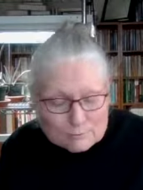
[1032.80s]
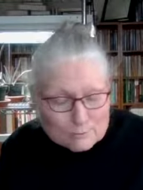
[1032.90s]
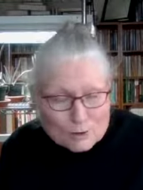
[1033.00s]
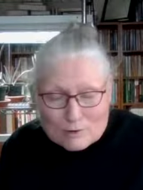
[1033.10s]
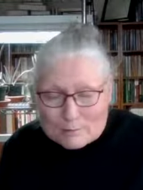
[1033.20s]

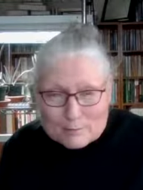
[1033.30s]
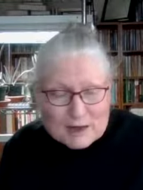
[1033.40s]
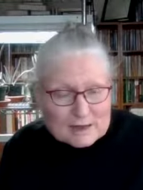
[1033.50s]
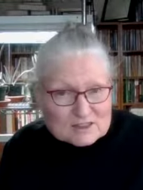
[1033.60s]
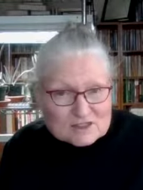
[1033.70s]

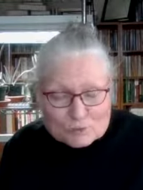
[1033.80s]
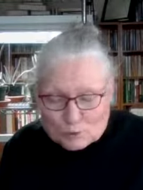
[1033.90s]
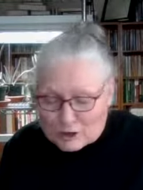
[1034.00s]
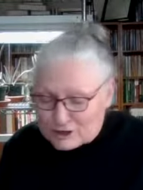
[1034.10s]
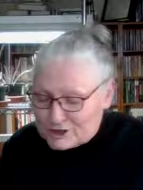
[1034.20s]
Moabites
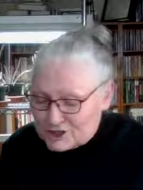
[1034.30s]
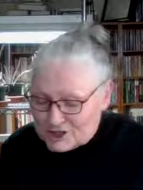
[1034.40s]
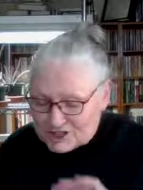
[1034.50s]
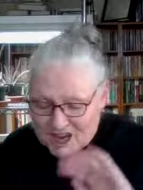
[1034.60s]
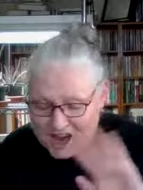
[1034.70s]
were
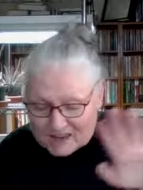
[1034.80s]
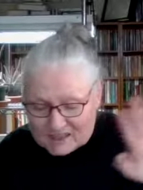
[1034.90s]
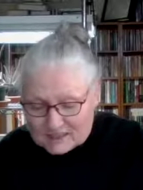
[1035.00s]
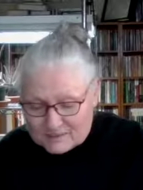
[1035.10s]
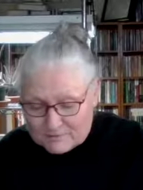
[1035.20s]

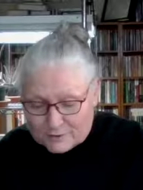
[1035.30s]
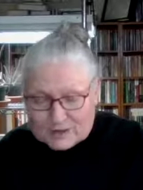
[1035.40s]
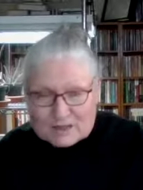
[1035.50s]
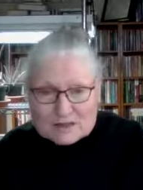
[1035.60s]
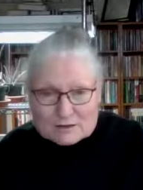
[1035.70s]
shunned for
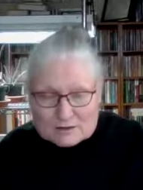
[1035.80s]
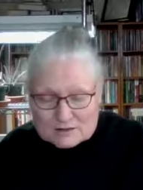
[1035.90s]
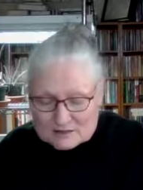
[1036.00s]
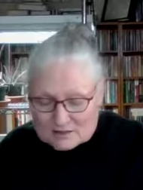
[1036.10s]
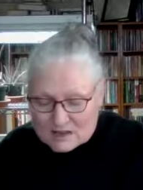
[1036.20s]

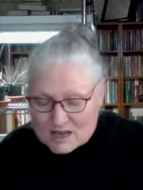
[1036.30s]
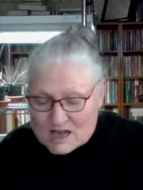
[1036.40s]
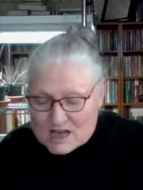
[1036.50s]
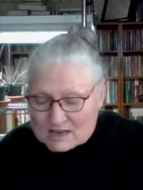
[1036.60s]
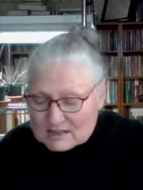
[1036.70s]
years,
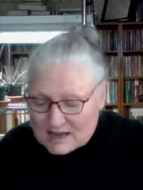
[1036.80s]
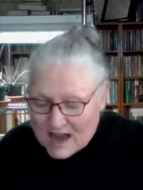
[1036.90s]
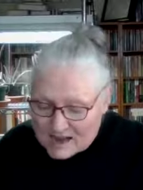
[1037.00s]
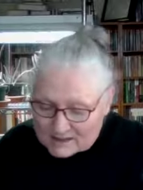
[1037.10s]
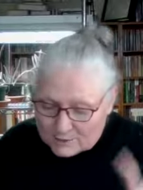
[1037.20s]

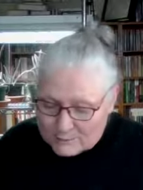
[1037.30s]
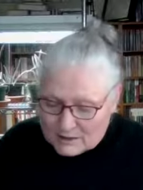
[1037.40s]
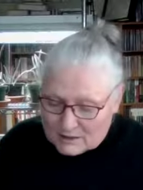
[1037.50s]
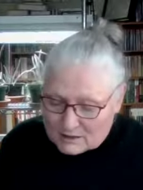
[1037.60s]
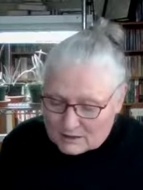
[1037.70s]
not to
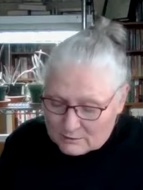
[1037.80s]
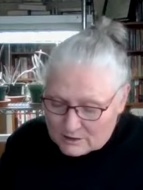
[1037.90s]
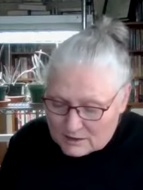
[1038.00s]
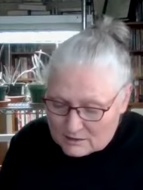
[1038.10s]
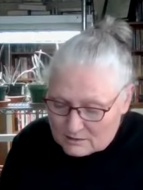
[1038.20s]
be
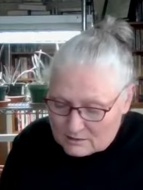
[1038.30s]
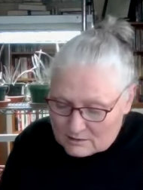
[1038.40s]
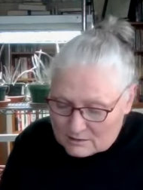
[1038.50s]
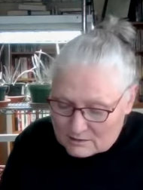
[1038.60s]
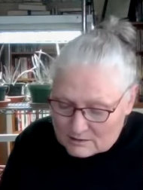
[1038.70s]
included
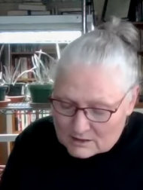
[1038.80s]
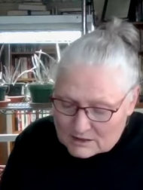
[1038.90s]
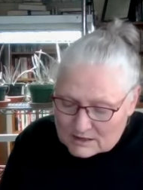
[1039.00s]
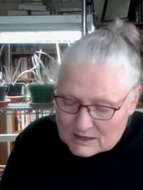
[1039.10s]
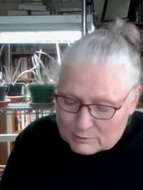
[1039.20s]

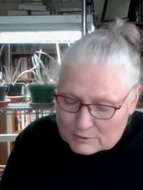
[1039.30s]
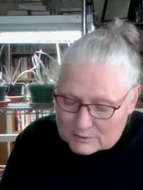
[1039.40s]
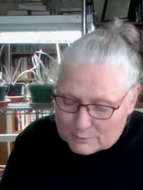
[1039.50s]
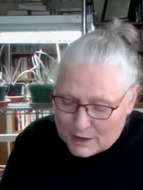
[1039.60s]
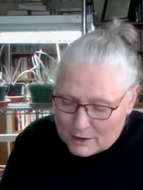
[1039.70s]
it was
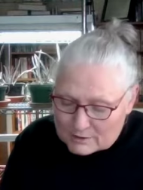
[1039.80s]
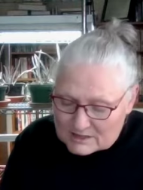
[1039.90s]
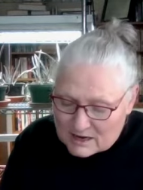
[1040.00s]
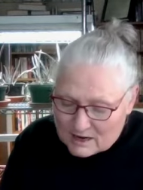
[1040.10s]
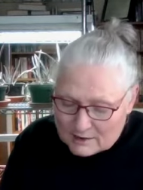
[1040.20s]
about
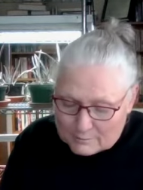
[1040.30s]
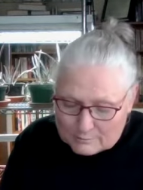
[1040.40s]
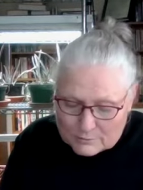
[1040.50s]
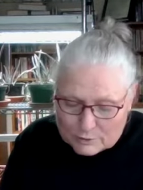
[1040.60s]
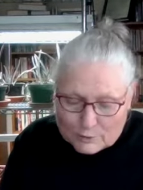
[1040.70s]

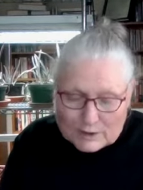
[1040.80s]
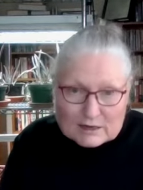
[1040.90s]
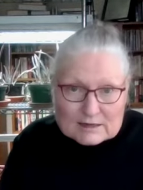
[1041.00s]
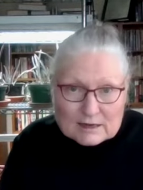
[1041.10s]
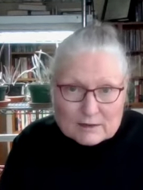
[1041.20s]
time when a
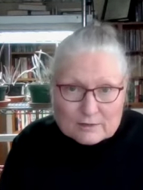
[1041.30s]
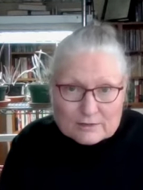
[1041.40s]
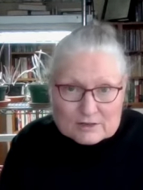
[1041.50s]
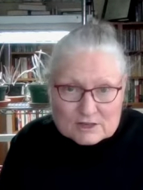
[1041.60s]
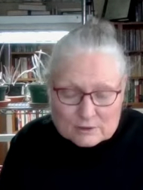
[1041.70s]

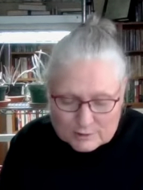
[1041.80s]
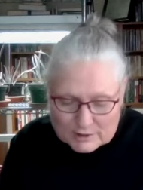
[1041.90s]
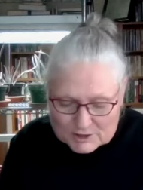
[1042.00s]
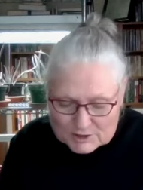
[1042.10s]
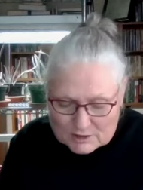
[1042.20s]
tenth
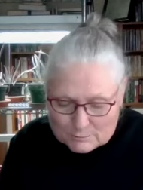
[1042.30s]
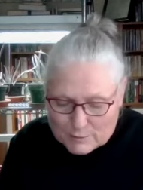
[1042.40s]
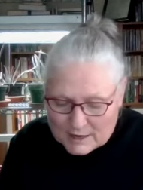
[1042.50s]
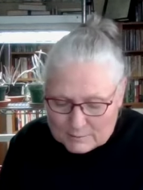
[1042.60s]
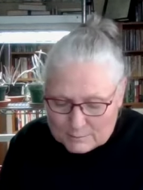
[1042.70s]
generation
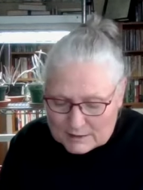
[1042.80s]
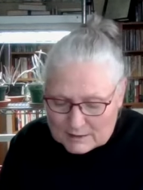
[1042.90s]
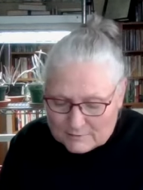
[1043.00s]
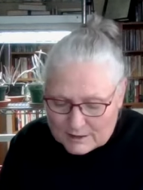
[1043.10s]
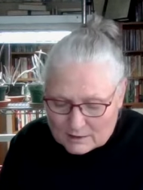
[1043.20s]
might be
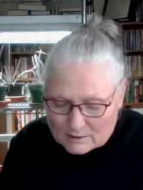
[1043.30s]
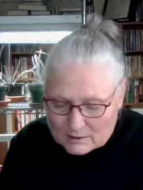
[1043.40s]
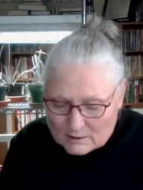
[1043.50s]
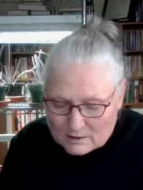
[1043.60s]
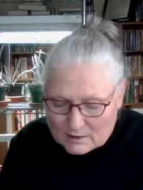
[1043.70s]
living
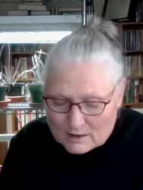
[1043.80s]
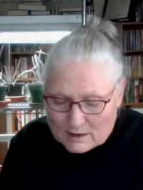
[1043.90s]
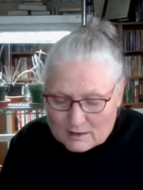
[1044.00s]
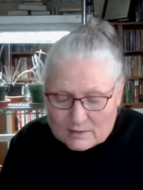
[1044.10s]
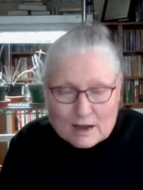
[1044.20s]

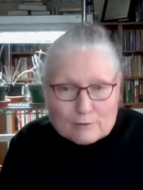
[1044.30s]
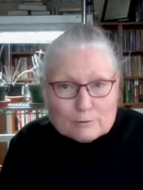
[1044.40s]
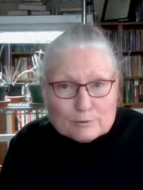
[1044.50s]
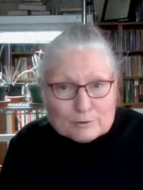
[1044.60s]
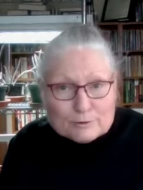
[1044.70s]
that
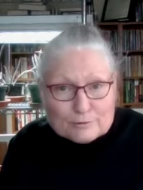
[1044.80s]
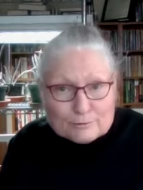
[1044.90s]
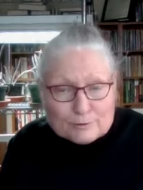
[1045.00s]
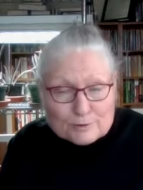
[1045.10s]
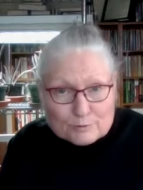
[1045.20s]

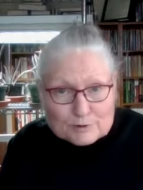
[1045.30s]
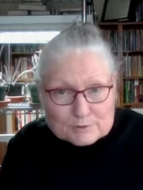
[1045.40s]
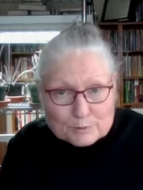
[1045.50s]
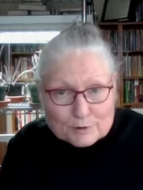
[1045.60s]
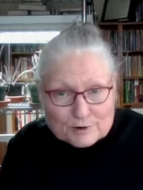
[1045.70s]
Ruth
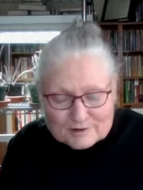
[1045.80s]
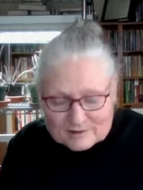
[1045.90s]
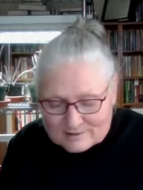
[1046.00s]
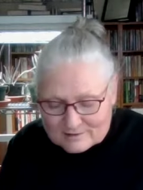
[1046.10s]
was born.